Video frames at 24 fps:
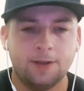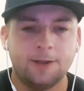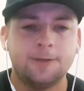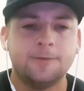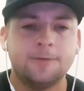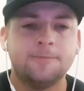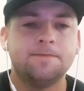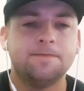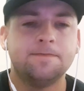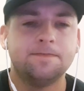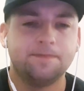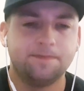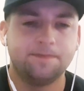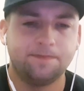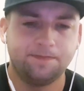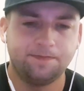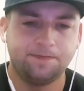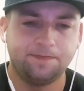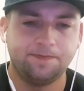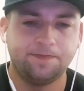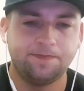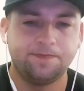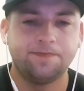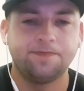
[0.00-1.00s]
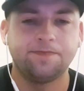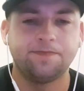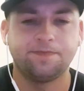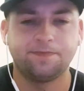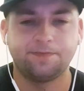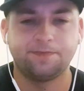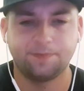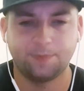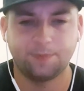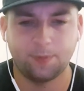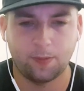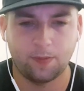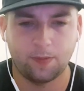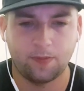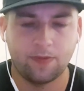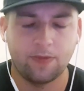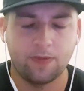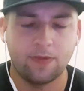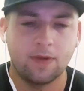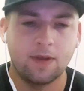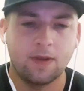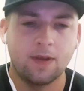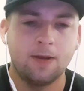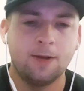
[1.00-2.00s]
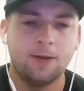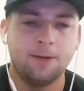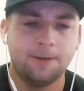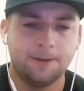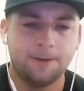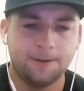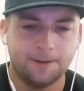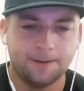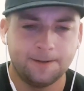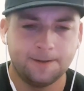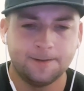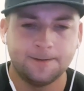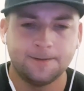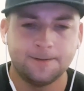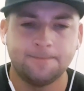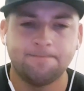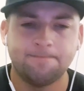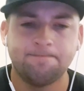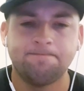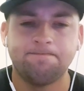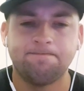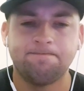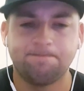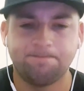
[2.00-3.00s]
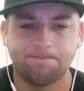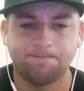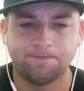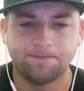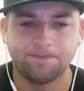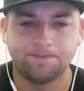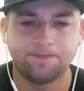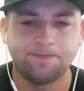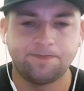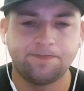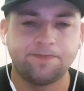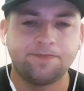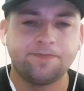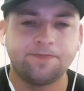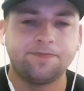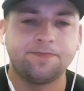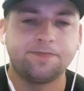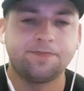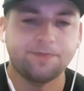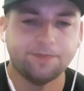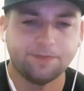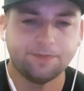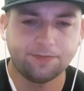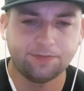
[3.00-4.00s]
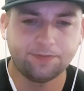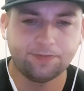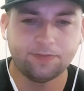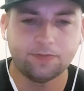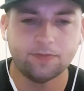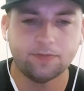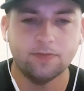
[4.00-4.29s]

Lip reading: (no one is talking)